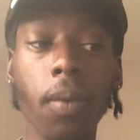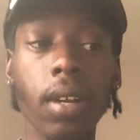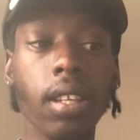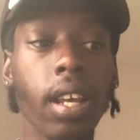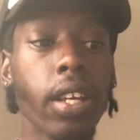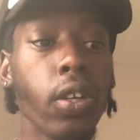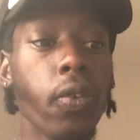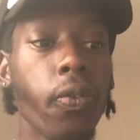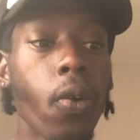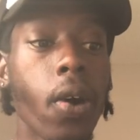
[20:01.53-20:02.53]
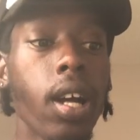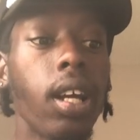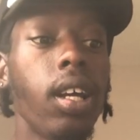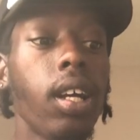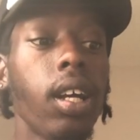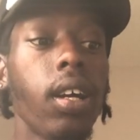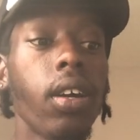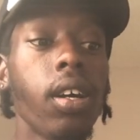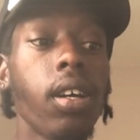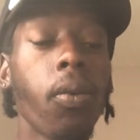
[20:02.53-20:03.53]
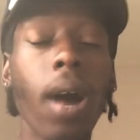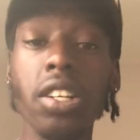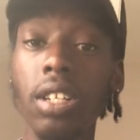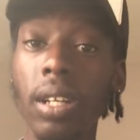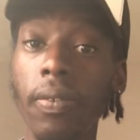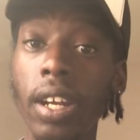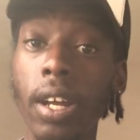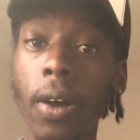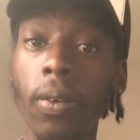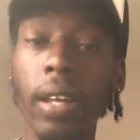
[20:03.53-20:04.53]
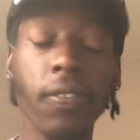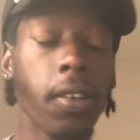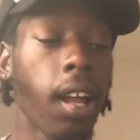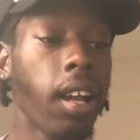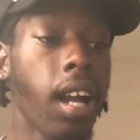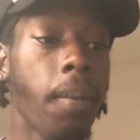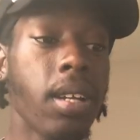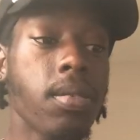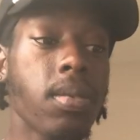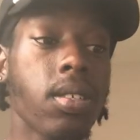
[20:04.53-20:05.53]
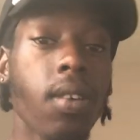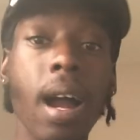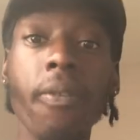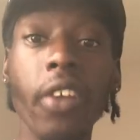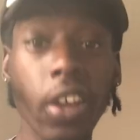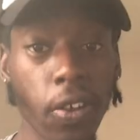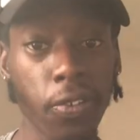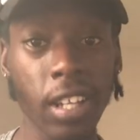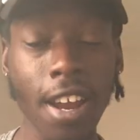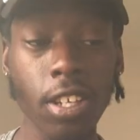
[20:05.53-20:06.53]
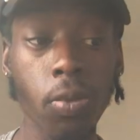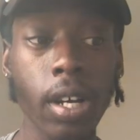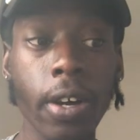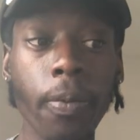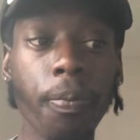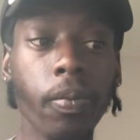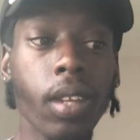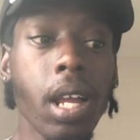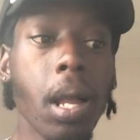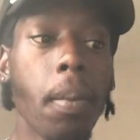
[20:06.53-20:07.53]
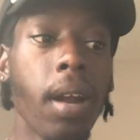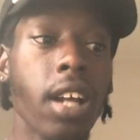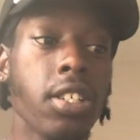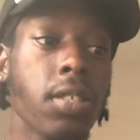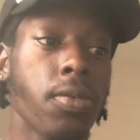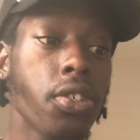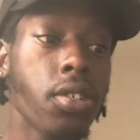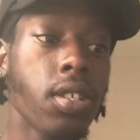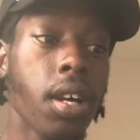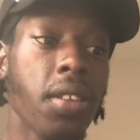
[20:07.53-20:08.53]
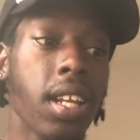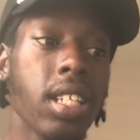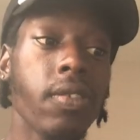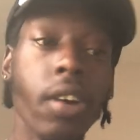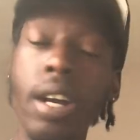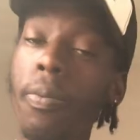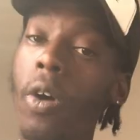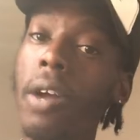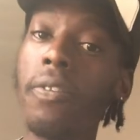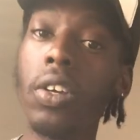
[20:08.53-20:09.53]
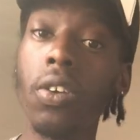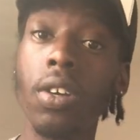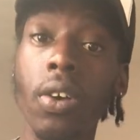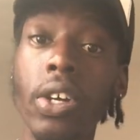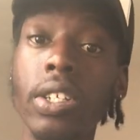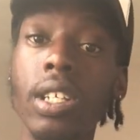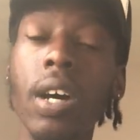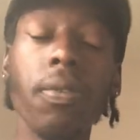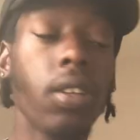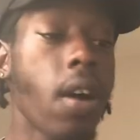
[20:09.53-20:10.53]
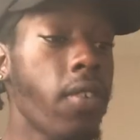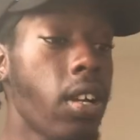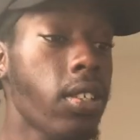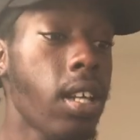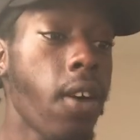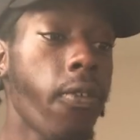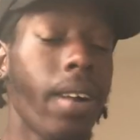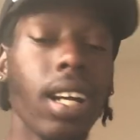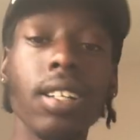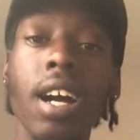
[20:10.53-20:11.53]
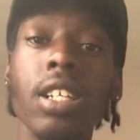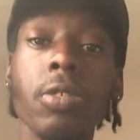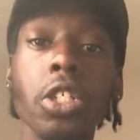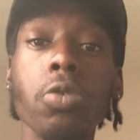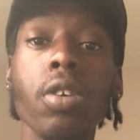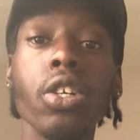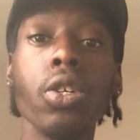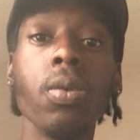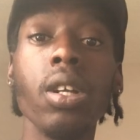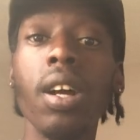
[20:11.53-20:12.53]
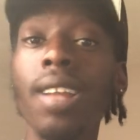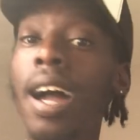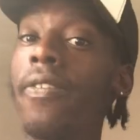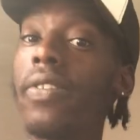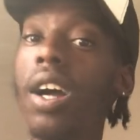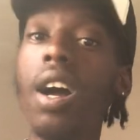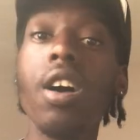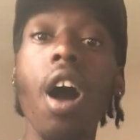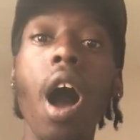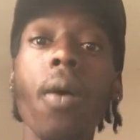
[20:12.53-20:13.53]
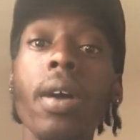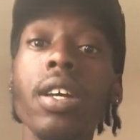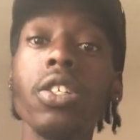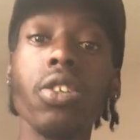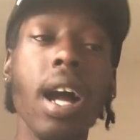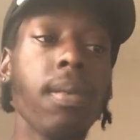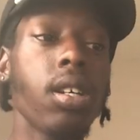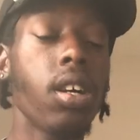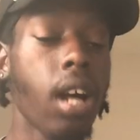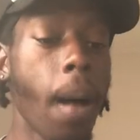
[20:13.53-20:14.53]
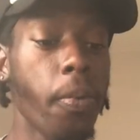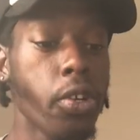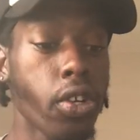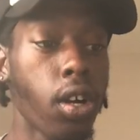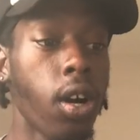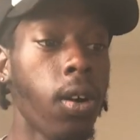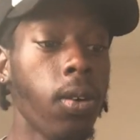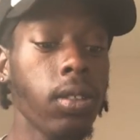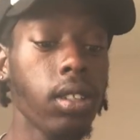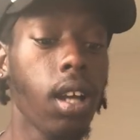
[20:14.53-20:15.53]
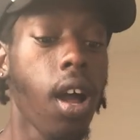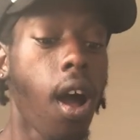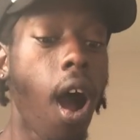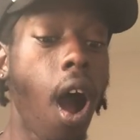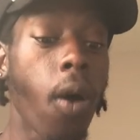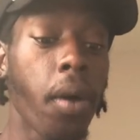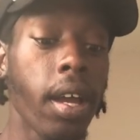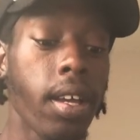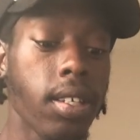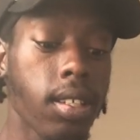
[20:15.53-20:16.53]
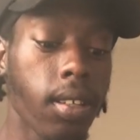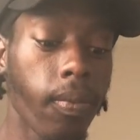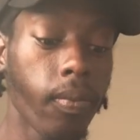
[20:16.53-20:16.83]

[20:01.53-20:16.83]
I want to thank you for watching the video. If you like, comment, and subscribe, thank you for that as well. But I just want you to know that it's very important for you to know yourself, love yourself, recognize what you want to do with your life. Always strive to accomplish your goals. Always